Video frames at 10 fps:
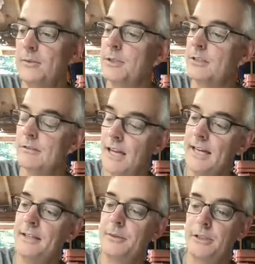What do you
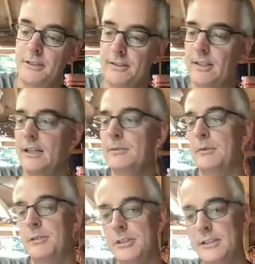like? What do you dislike?
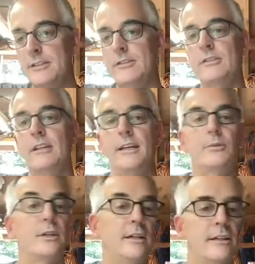What materials do you
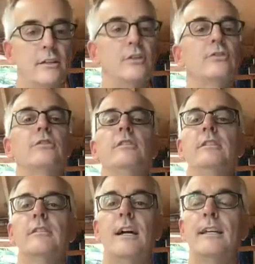like? What kind of closure do
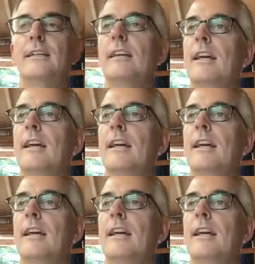you like?